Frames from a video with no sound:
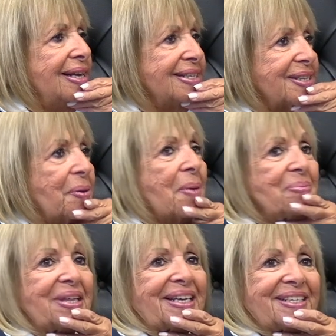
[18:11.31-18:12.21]
So I'm
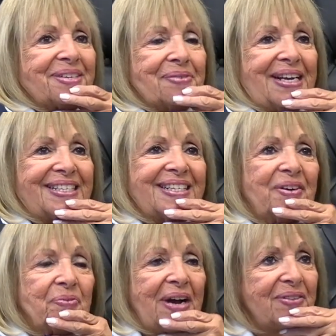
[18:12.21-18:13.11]
thinking to
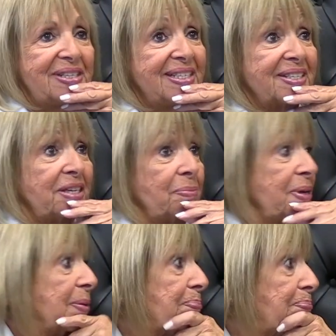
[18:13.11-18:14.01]
myself, wow, this is going to
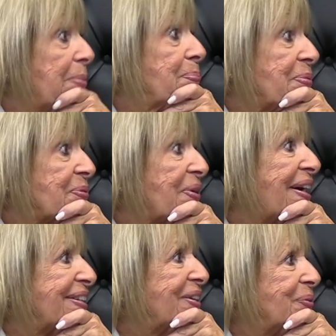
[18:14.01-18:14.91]
be a bumpy
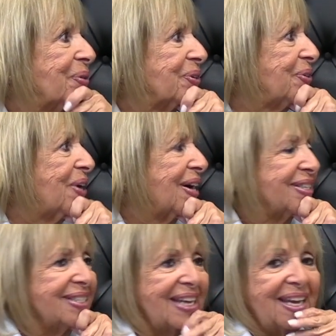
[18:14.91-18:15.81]
ride going across.